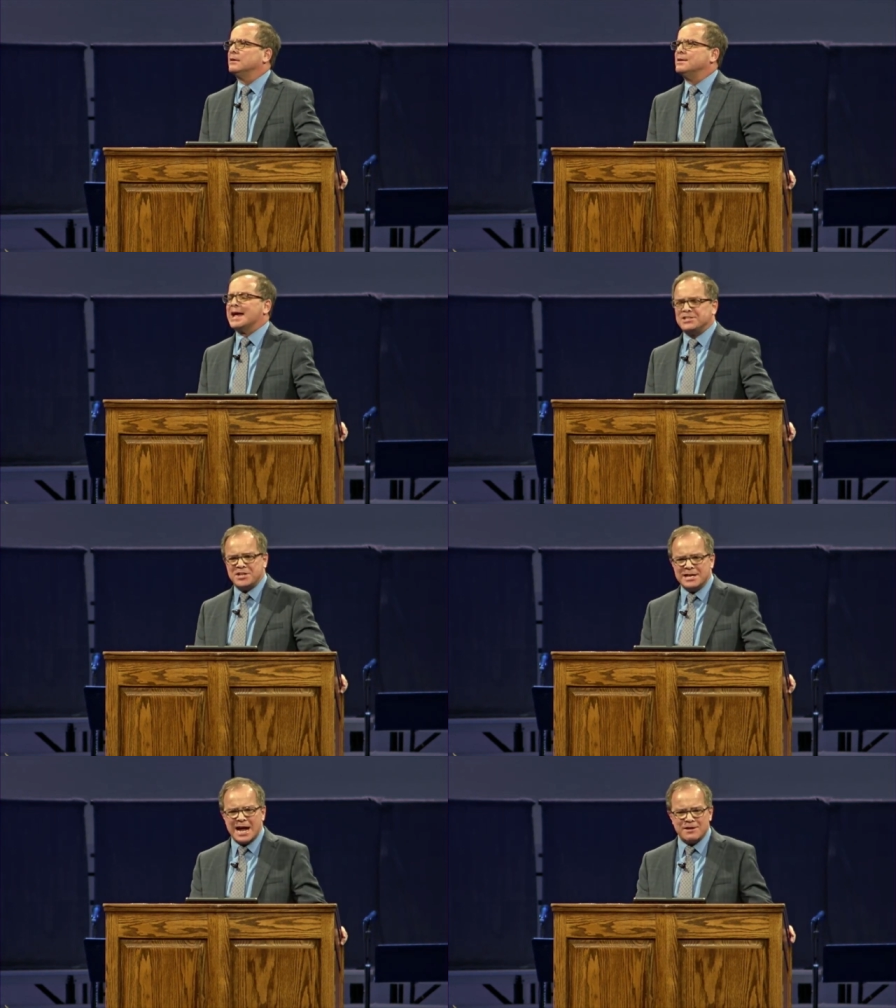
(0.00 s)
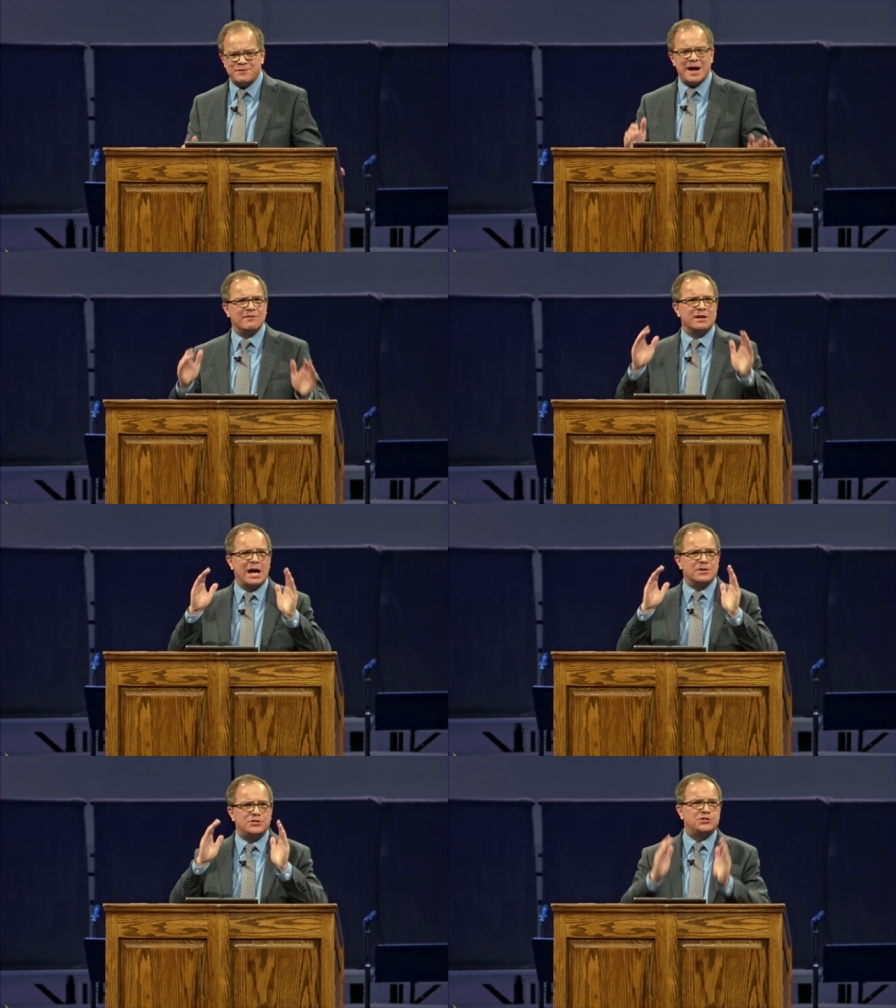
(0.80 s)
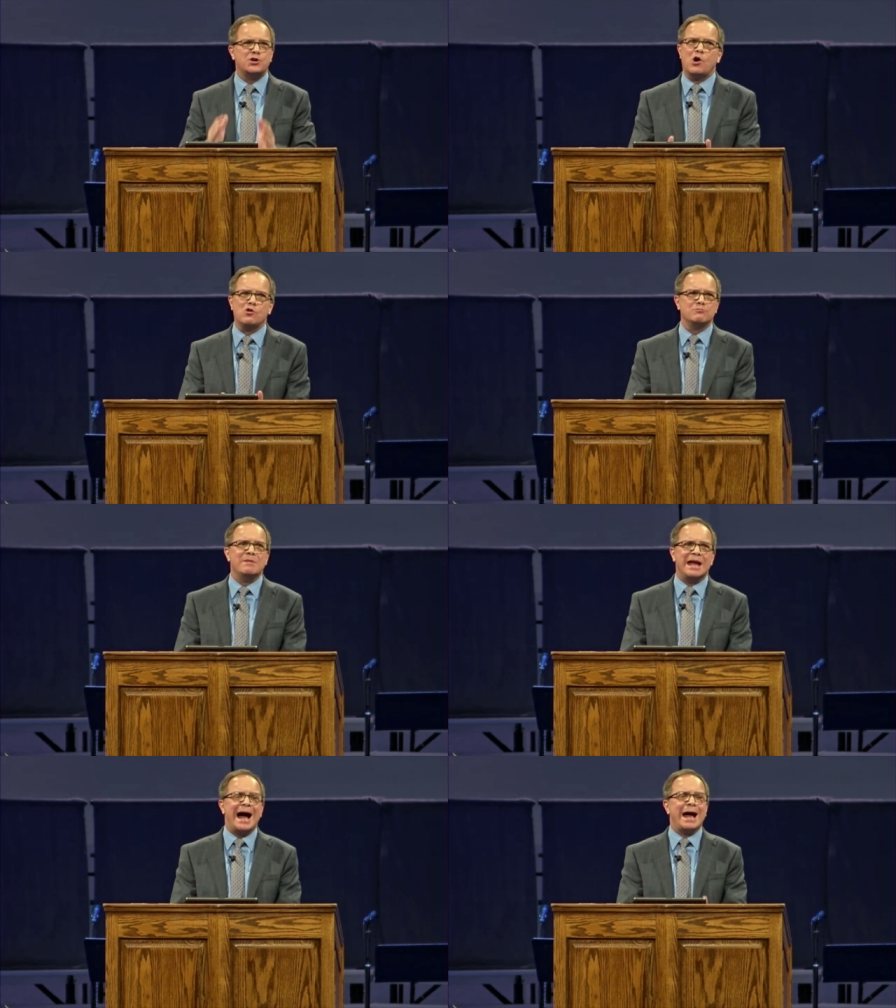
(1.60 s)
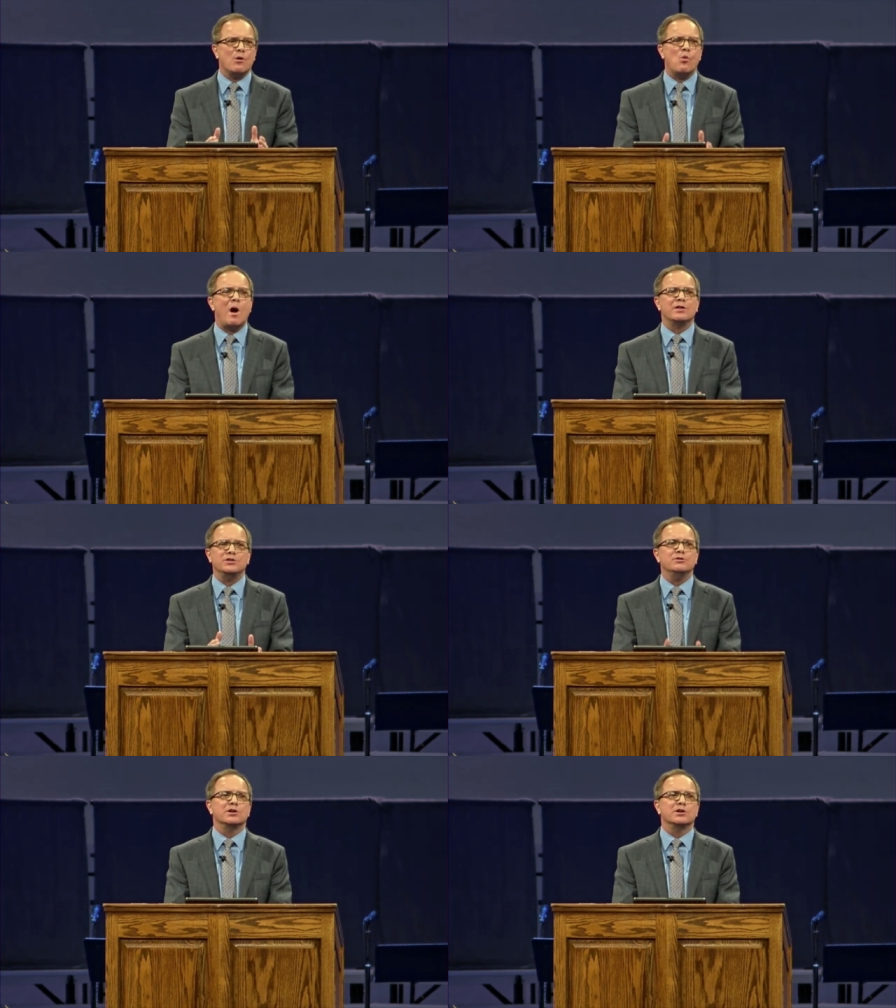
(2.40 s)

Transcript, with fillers: 1995, God told me, I want you to